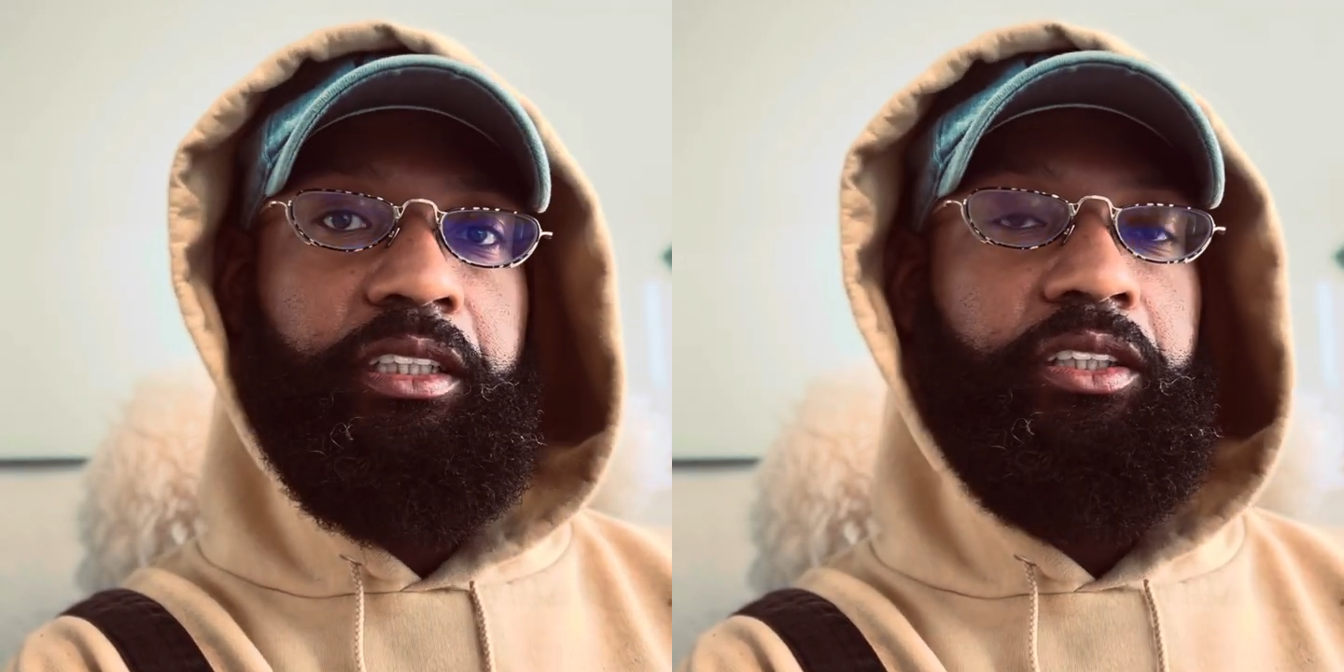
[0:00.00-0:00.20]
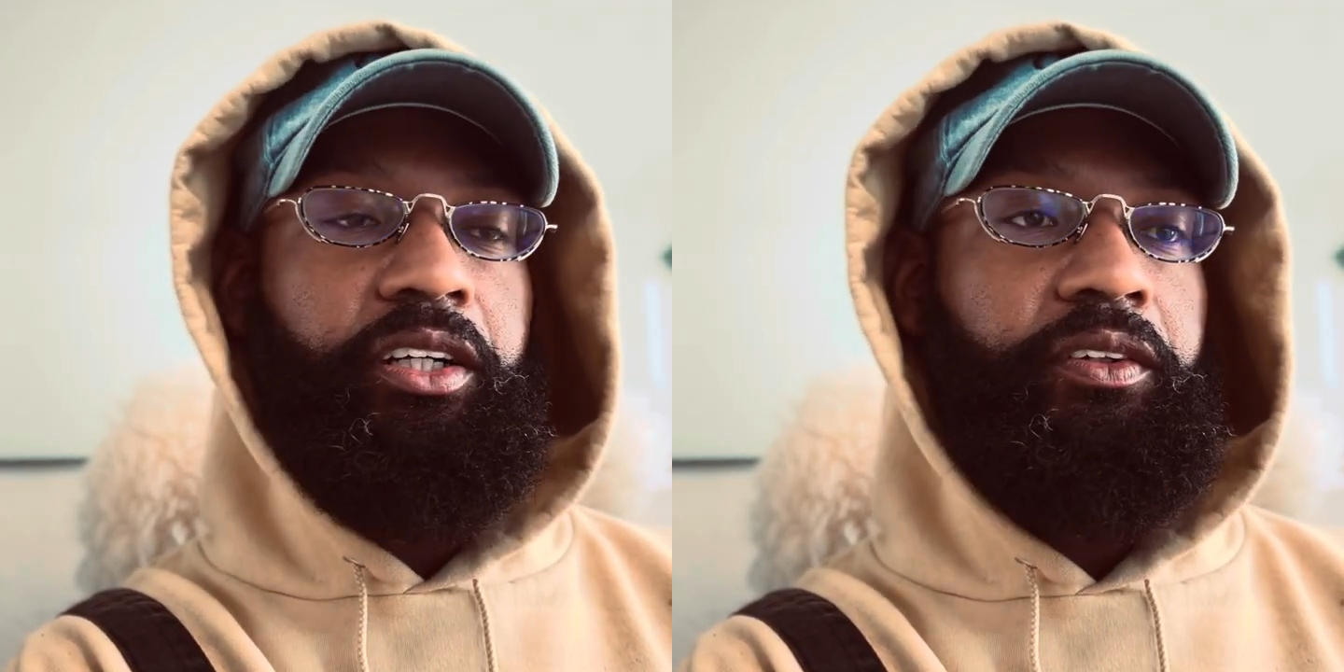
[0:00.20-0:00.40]

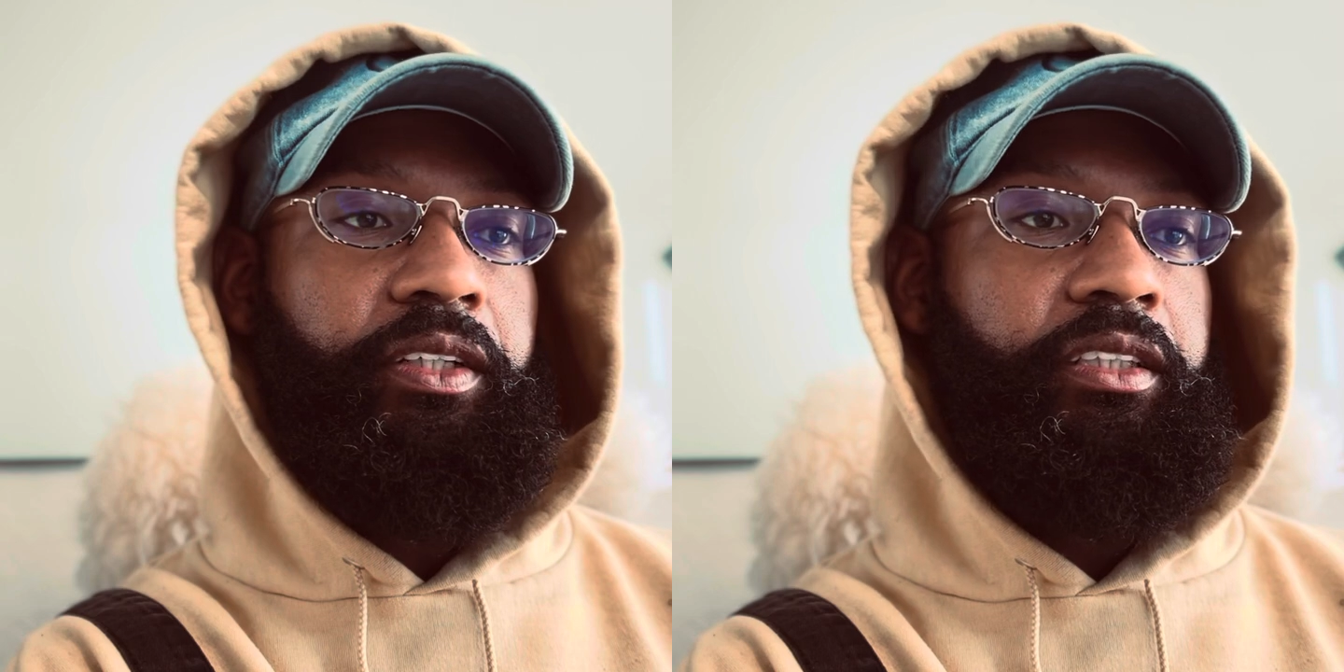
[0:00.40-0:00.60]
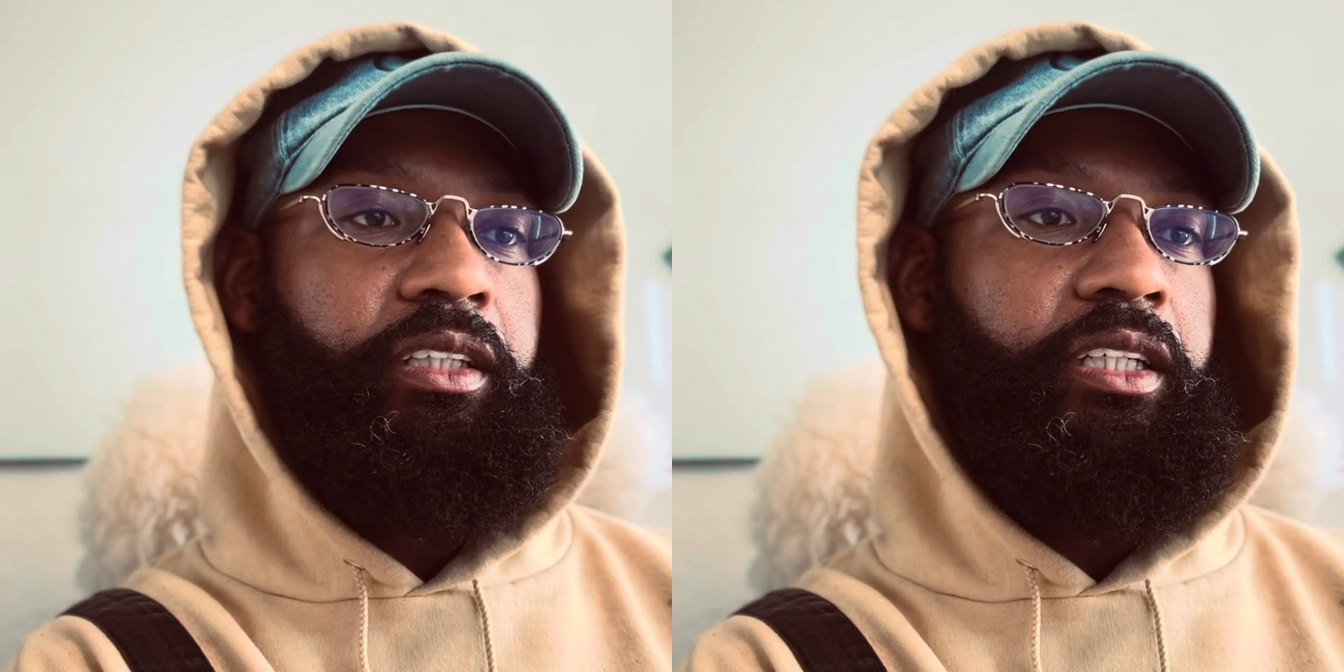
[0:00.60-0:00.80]

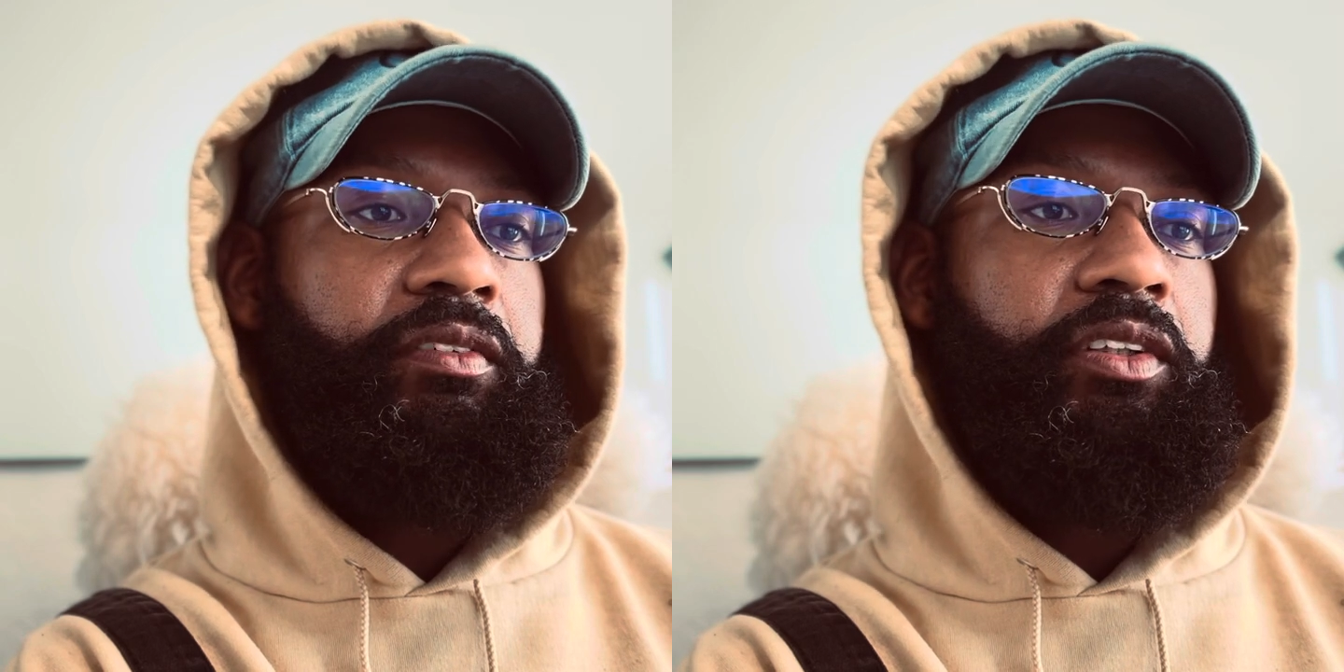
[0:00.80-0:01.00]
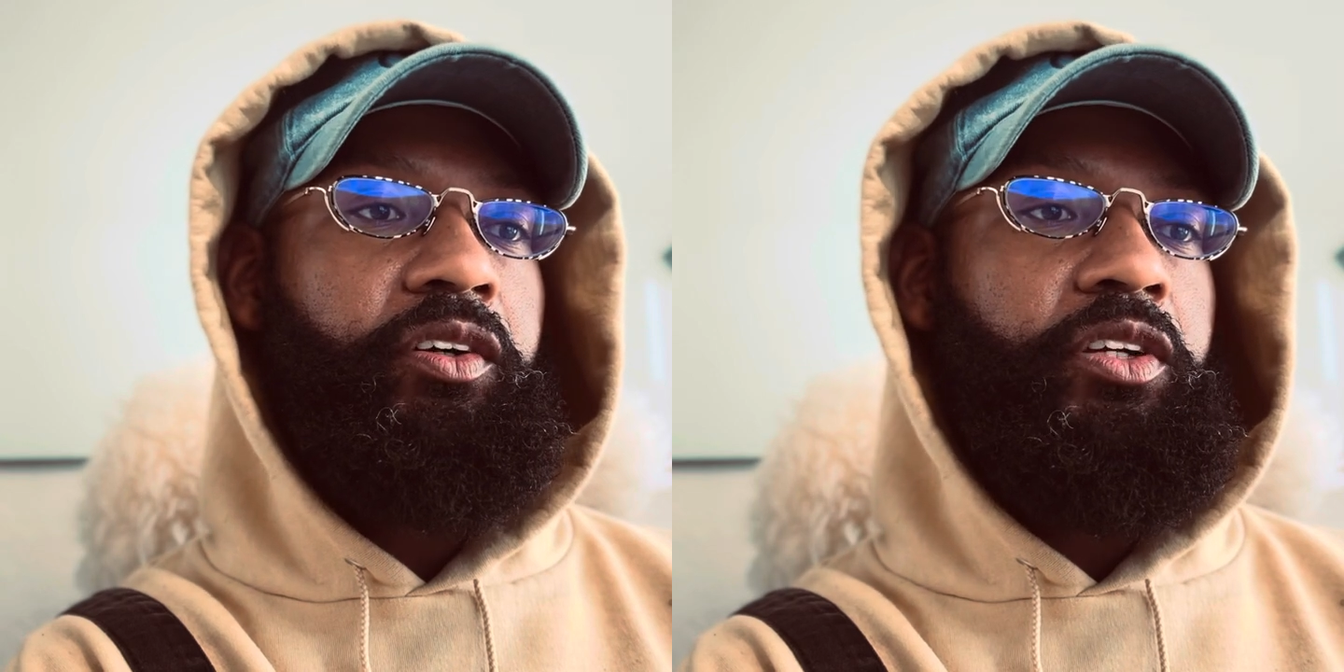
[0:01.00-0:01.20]
and
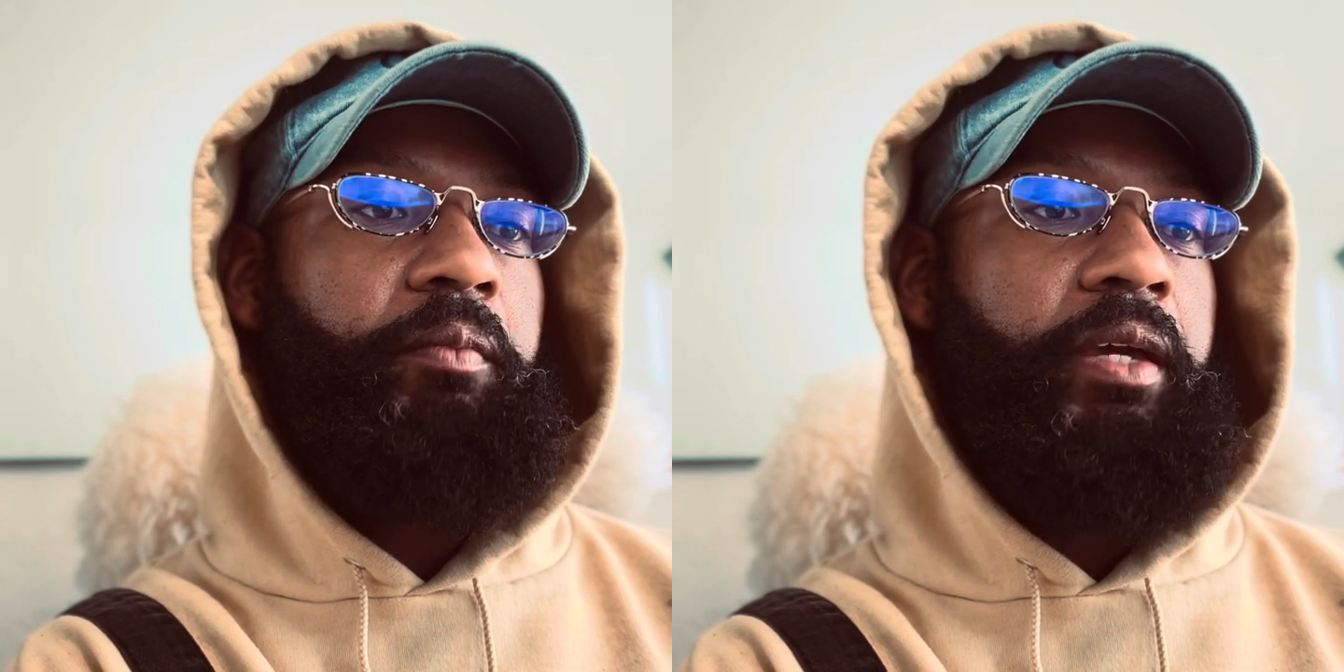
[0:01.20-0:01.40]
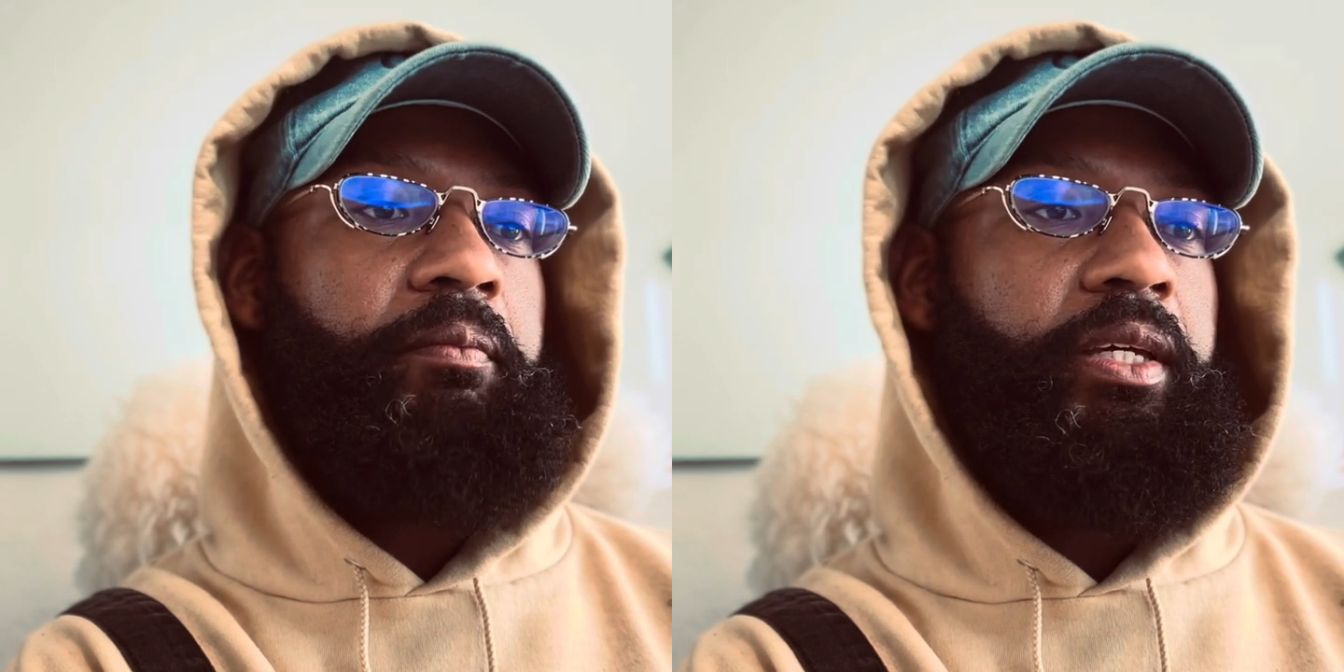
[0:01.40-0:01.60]
even though you
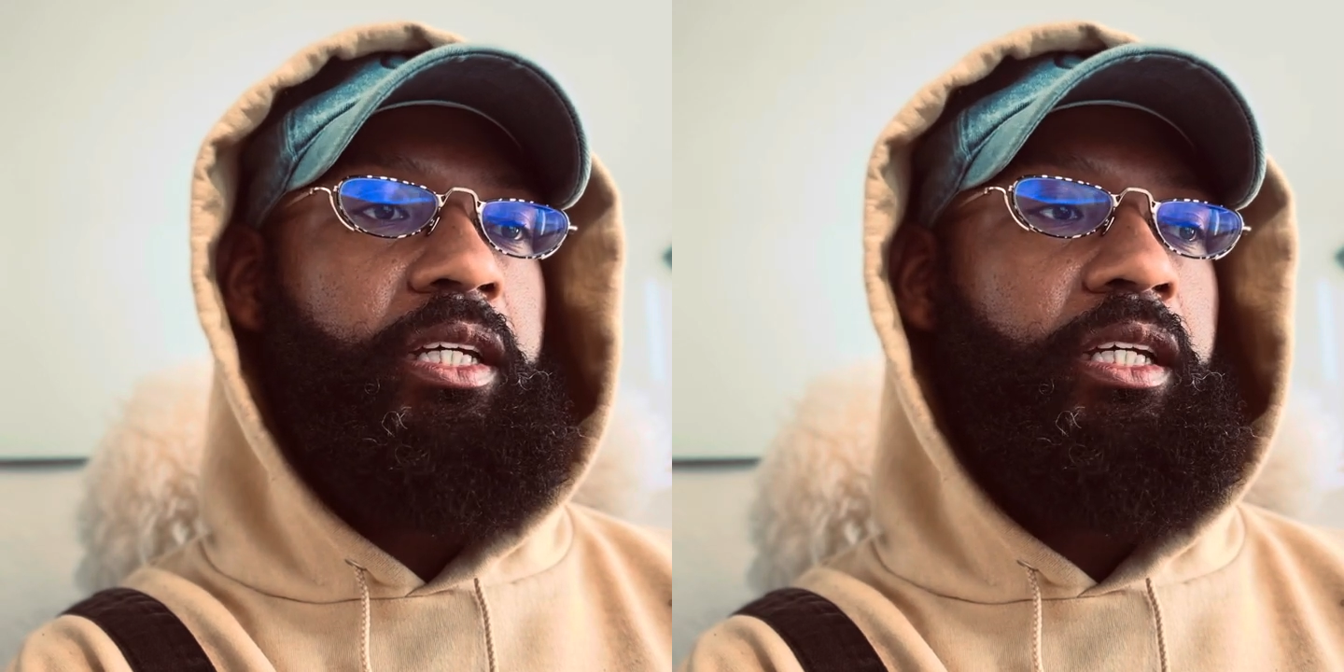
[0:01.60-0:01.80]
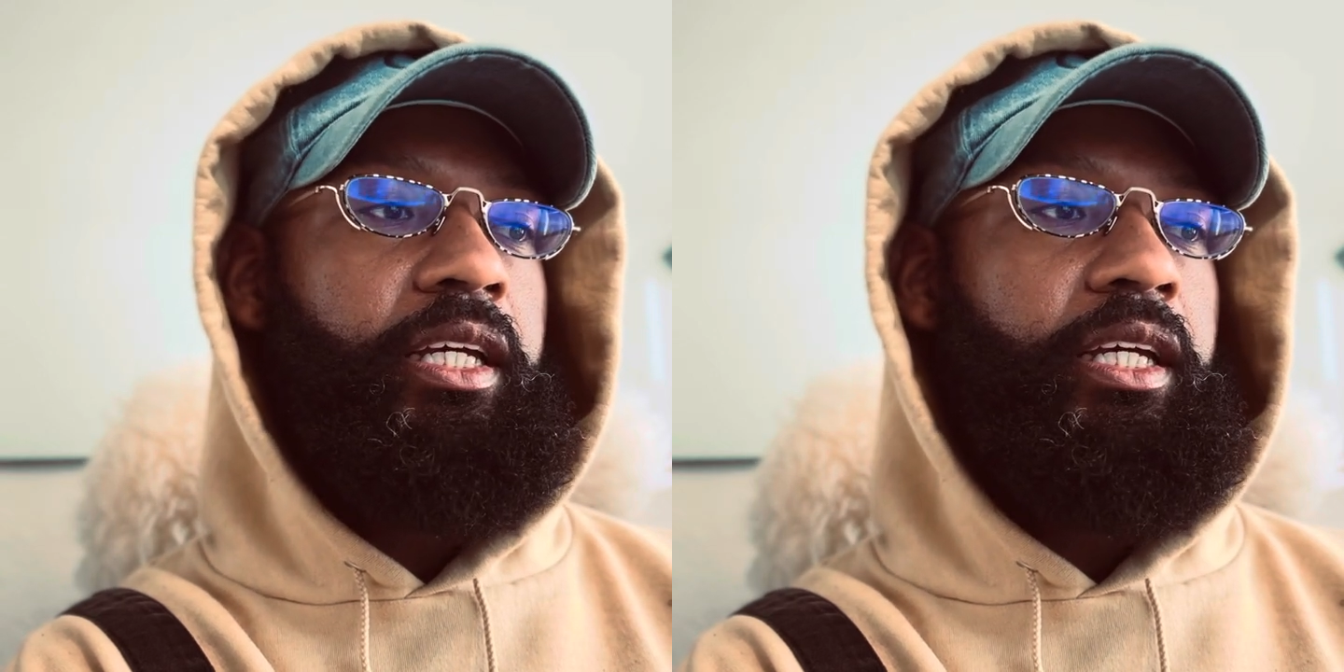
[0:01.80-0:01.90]
may be